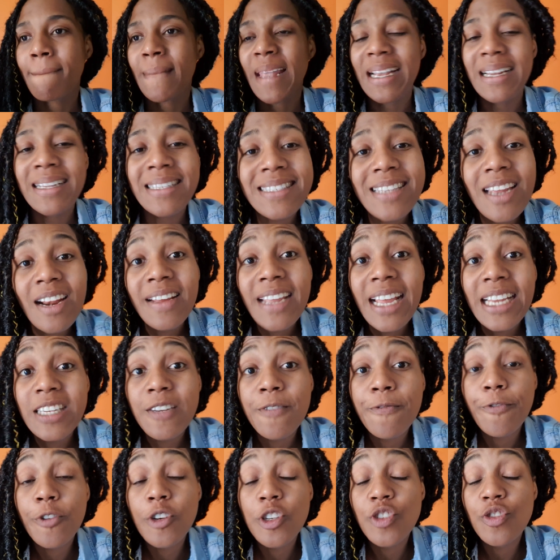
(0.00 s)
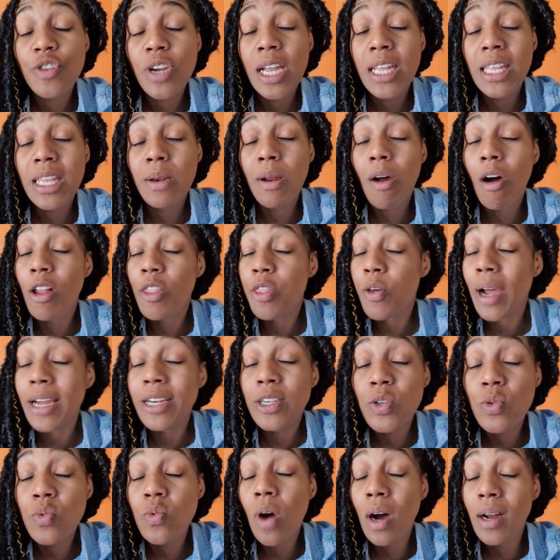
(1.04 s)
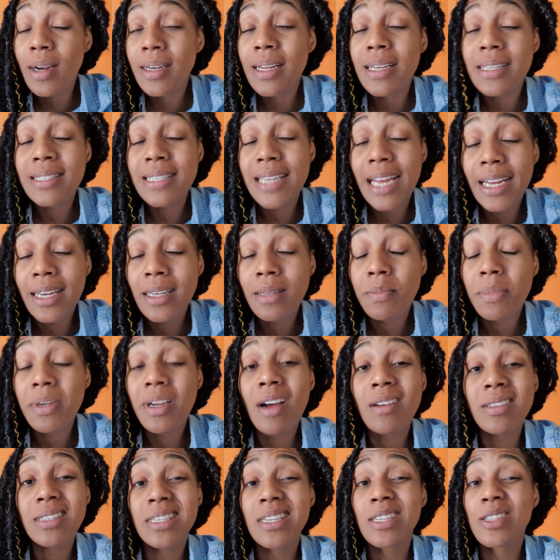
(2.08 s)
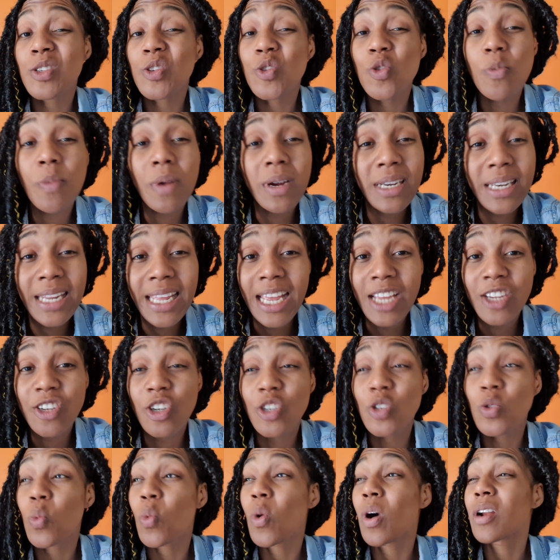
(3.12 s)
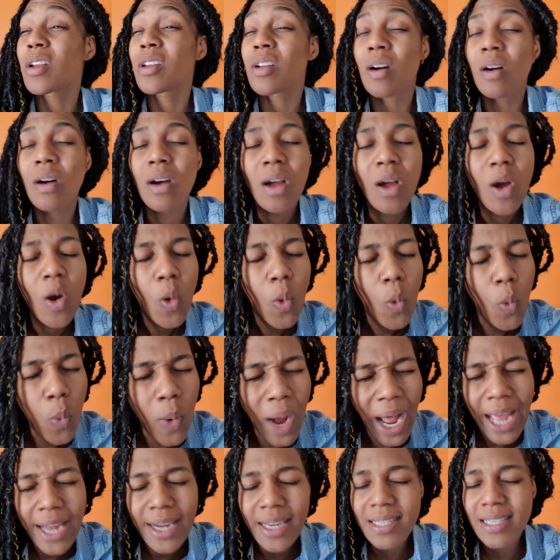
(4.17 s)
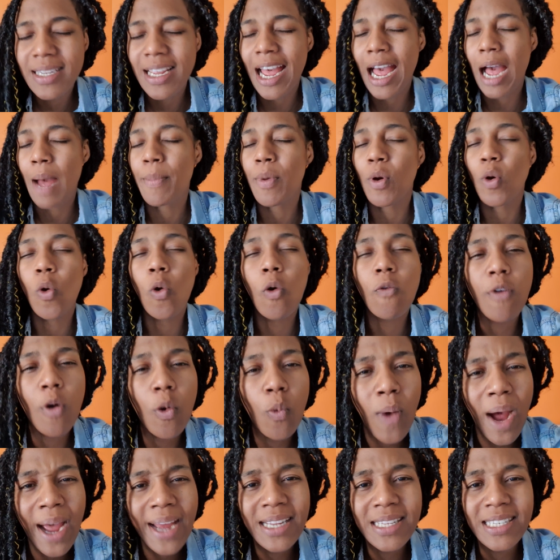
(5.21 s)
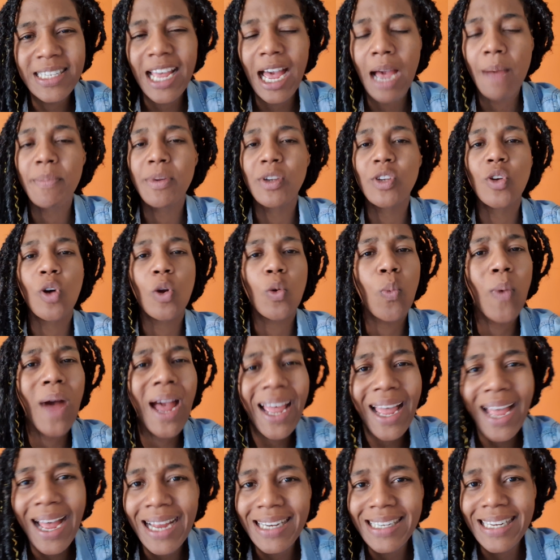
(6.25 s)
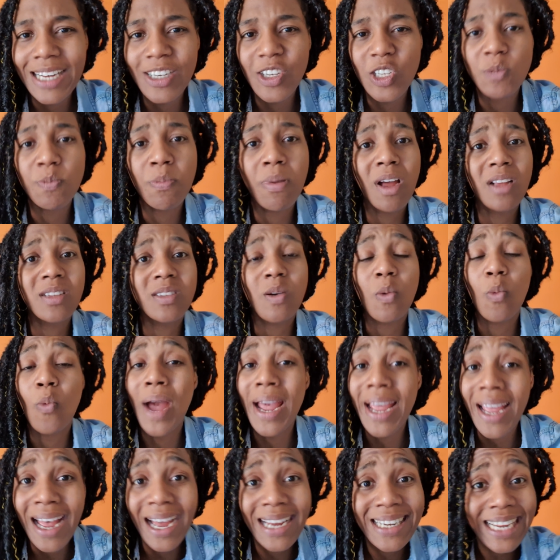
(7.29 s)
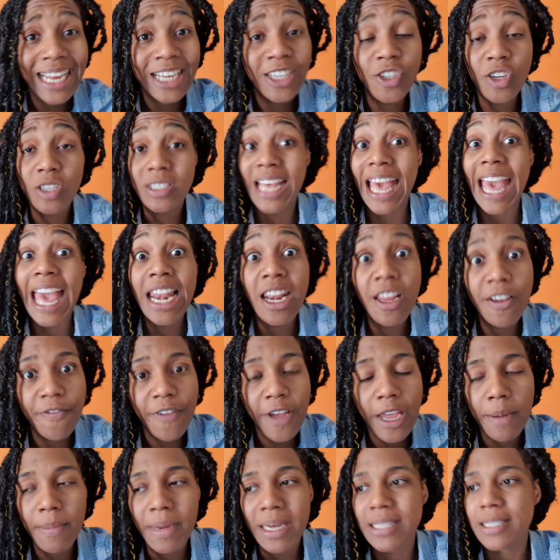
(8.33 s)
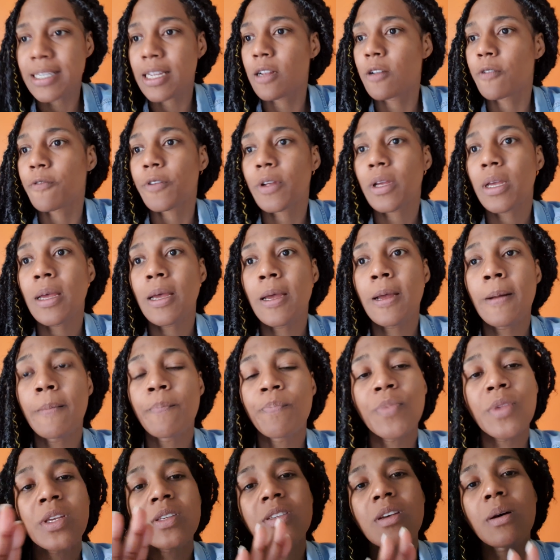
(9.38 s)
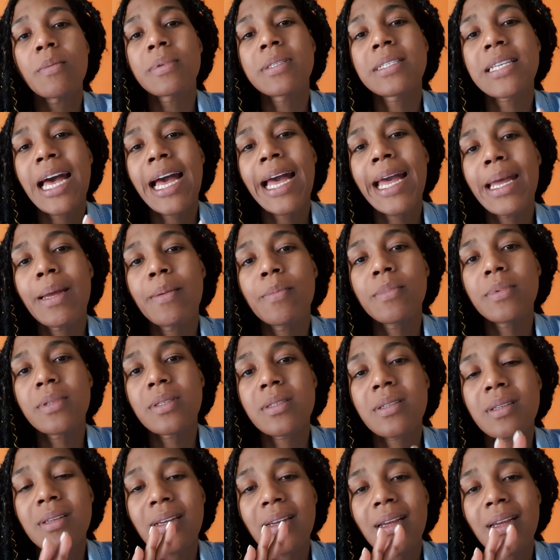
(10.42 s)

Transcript: Instead of getting frustrated, although I do understand, because it is human nature to wonder why this can't be over, why this can't be done, why can't I just blossom, why can't I just elevate myself? Sometimes